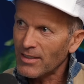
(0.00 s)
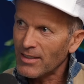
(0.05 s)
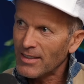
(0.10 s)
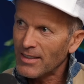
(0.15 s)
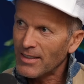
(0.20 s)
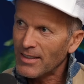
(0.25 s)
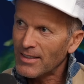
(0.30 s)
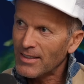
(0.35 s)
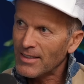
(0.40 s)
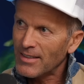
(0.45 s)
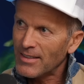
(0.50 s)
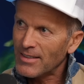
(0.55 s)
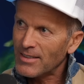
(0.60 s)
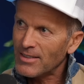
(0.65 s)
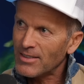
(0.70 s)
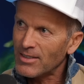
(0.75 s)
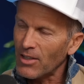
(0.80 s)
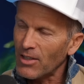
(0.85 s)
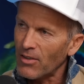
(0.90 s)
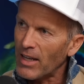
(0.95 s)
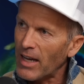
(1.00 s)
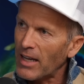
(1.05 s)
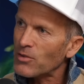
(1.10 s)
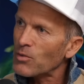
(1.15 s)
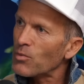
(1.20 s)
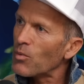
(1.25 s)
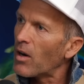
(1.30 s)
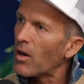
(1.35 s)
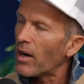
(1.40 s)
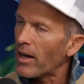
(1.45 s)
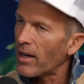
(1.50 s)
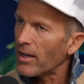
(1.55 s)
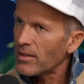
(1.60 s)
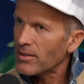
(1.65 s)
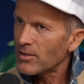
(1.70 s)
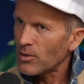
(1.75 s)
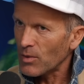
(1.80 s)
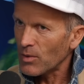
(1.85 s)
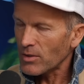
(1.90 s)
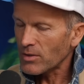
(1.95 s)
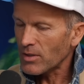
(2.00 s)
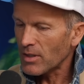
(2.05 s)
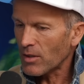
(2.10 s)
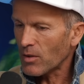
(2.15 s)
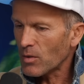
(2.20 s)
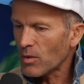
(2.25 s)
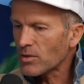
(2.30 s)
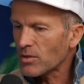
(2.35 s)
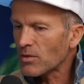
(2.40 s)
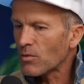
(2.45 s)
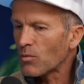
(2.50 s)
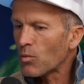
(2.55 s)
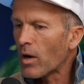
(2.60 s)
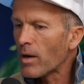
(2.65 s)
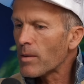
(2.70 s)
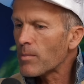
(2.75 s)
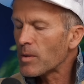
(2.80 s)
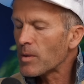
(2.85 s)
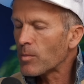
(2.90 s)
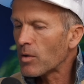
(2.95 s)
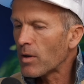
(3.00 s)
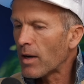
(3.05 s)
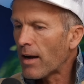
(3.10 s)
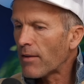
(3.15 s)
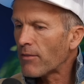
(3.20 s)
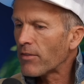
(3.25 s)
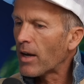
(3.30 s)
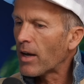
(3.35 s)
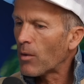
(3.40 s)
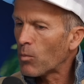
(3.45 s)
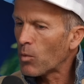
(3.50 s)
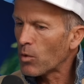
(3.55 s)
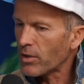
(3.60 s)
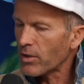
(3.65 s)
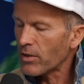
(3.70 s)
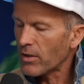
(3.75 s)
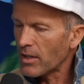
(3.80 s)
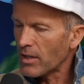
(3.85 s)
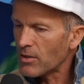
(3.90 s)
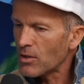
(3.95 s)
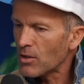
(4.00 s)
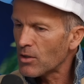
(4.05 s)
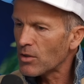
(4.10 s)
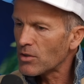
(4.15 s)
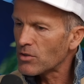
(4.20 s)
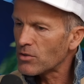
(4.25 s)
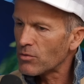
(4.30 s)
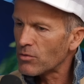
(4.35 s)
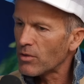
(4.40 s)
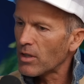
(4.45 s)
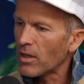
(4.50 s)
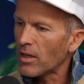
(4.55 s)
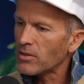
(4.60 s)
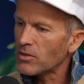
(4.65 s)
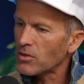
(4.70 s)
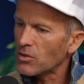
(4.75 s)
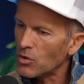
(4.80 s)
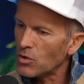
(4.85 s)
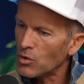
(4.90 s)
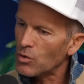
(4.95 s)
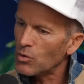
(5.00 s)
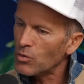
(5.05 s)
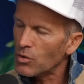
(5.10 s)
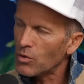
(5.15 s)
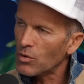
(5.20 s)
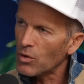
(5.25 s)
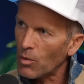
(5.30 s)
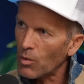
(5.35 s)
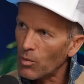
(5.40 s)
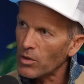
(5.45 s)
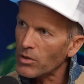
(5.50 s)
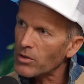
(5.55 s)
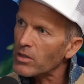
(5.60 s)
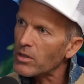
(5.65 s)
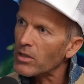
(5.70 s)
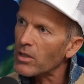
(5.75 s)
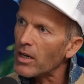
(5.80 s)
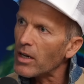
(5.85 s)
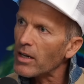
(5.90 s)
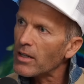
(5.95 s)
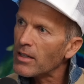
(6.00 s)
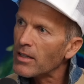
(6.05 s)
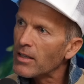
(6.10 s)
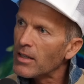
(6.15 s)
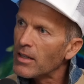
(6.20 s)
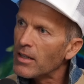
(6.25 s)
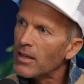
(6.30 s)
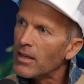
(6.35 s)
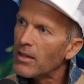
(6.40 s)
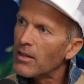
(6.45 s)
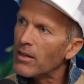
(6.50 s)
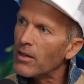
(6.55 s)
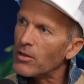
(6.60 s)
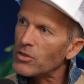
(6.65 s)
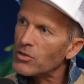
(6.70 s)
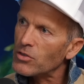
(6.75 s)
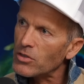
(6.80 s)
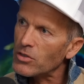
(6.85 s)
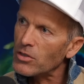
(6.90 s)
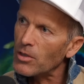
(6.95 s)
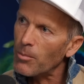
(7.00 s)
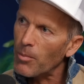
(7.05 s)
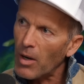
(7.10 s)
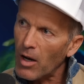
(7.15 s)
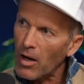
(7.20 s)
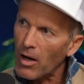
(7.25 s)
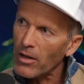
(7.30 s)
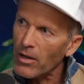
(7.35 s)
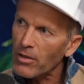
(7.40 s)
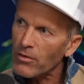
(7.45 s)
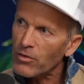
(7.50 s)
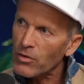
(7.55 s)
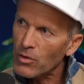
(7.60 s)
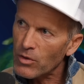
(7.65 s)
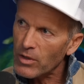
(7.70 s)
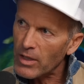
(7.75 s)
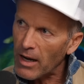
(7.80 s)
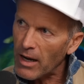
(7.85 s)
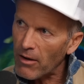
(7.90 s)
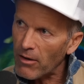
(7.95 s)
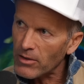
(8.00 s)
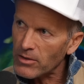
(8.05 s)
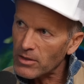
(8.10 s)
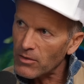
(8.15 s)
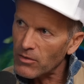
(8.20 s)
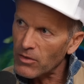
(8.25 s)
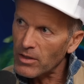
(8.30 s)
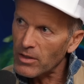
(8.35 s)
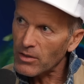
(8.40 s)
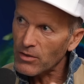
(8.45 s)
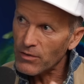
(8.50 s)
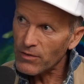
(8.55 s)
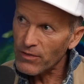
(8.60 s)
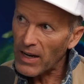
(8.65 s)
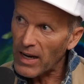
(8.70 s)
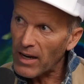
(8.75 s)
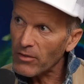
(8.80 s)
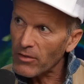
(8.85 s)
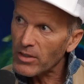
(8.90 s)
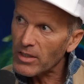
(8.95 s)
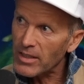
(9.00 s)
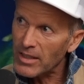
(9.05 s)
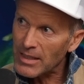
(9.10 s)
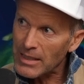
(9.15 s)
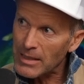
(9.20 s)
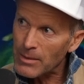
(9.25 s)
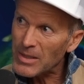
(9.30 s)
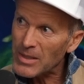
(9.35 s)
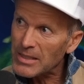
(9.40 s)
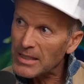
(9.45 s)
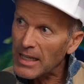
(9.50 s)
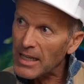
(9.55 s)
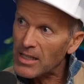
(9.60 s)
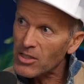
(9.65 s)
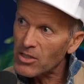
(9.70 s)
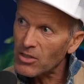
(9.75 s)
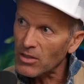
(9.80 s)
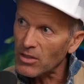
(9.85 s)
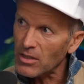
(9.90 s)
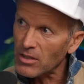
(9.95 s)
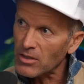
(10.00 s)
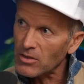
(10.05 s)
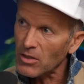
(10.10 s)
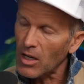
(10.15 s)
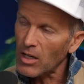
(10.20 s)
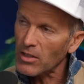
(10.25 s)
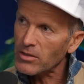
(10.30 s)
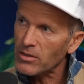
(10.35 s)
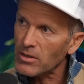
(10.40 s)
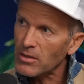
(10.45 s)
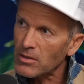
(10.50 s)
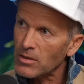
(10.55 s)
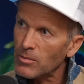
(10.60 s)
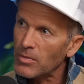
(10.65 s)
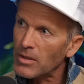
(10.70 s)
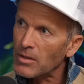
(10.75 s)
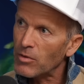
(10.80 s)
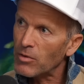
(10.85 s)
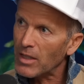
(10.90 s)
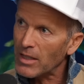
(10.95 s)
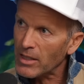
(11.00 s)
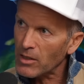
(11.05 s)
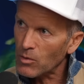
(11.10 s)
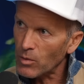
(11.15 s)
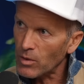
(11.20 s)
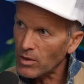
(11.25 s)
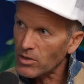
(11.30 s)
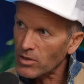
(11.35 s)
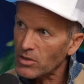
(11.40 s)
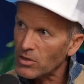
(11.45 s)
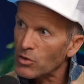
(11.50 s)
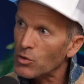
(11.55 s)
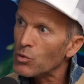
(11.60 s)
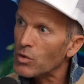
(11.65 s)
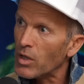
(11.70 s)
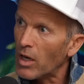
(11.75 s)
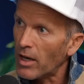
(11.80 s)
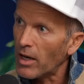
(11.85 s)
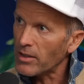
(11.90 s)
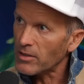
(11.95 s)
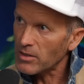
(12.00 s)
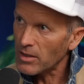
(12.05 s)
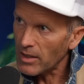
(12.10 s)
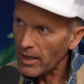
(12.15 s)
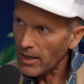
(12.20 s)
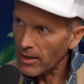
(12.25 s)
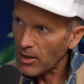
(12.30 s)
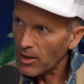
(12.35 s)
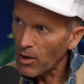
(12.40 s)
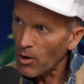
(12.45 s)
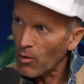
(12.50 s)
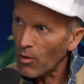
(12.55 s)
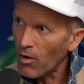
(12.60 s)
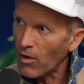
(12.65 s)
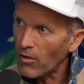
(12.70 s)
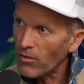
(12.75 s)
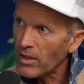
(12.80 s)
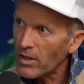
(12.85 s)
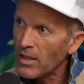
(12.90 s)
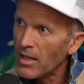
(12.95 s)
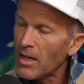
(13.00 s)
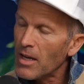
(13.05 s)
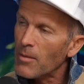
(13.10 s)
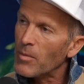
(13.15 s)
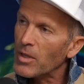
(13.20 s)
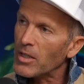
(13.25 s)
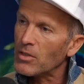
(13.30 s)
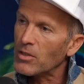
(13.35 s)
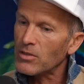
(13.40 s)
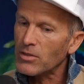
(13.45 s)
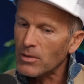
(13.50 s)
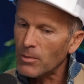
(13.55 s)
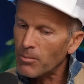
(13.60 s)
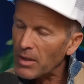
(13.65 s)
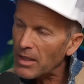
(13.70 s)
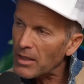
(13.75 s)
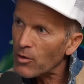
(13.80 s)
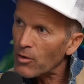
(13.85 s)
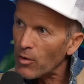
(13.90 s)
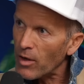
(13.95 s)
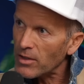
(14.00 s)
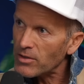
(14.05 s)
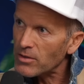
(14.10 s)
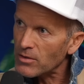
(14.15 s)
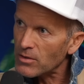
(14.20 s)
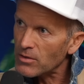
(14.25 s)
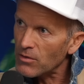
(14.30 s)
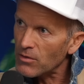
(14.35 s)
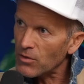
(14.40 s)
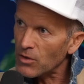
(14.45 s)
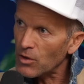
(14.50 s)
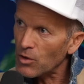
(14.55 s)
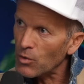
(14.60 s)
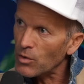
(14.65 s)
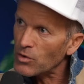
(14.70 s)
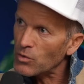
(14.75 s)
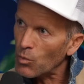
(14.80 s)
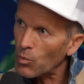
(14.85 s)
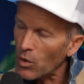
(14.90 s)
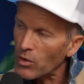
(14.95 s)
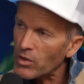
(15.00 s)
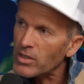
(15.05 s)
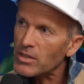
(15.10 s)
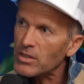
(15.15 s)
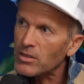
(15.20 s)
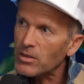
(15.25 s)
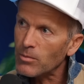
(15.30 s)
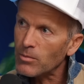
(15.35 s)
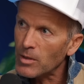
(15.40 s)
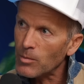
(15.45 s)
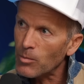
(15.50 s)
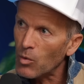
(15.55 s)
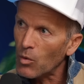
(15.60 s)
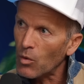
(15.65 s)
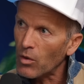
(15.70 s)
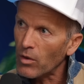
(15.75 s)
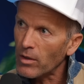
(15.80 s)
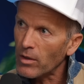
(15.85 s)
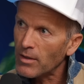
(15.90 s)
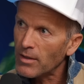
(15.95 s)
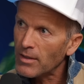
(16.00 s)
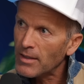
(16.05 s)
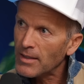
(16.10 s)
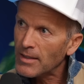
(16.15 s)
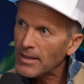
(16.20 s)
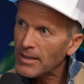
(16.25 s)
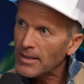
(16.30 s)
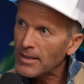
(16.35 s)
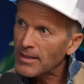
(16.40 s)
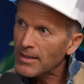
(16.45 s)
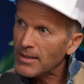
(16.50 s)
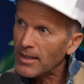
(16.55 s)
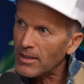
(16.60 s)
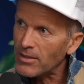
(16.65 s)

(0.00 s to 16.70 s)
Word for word: Wow. So that's why, to answer that question, why people have that and what do they do is to realize you do not want to die. There is just a part of your narrative that is founded in limitation that is asking to be relinquished, to die, to let go of, because the bigger essence of you is wanting to be born. Mm.